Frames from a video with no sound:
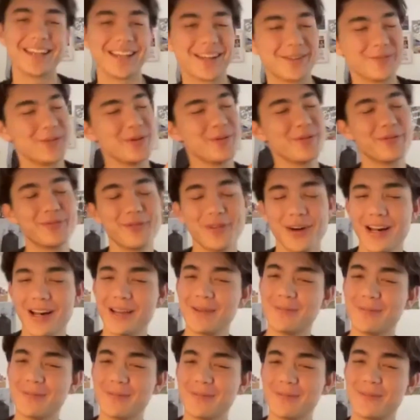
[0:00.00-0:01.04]
and we were
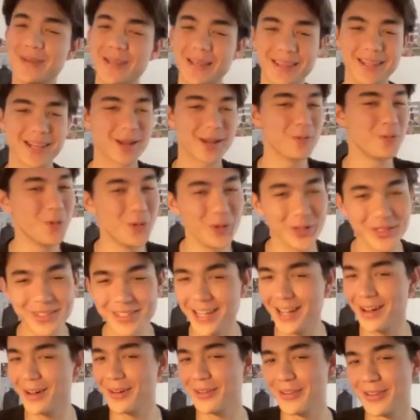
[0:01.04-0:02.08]
vibing, and then I walked
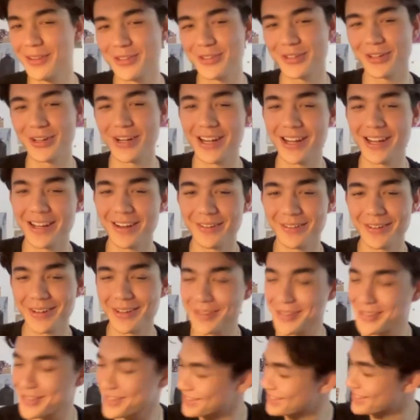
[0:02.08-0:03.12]
out the trailer and I
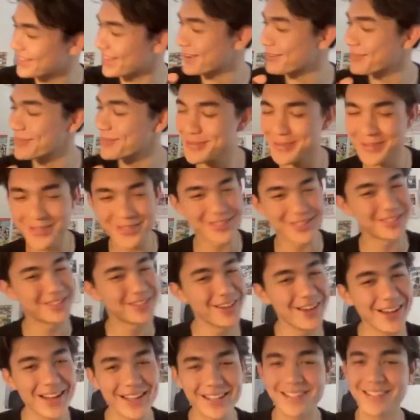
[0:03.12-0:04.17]
was just like, we were just
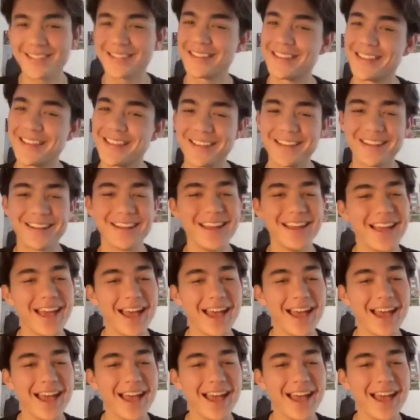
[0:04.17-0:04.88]
dancing,